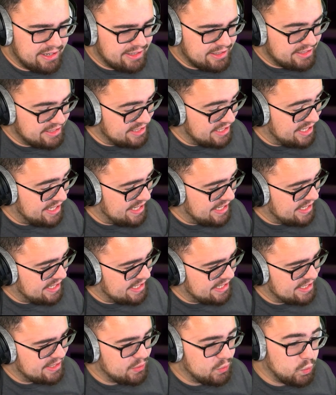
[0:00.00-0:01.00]

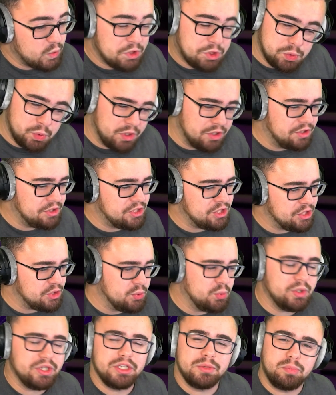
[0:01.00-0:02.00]
Ah, which one do you
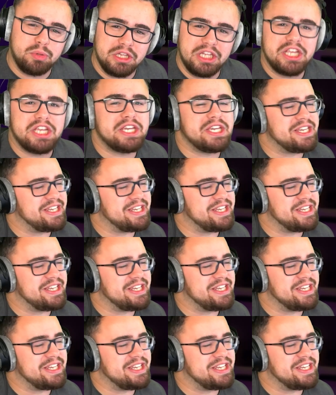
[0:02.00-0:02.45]
want to play?